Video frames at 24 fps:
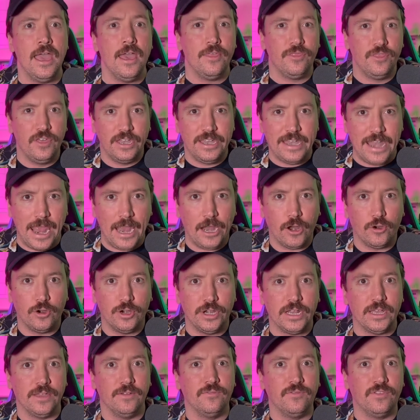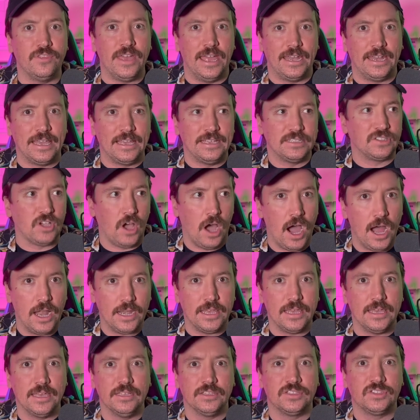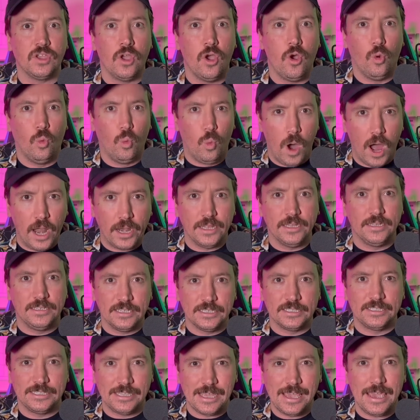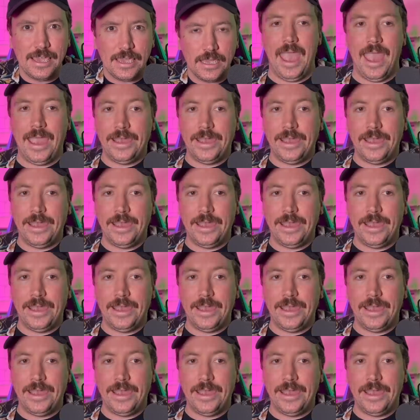the narrative that his audience wanted to see.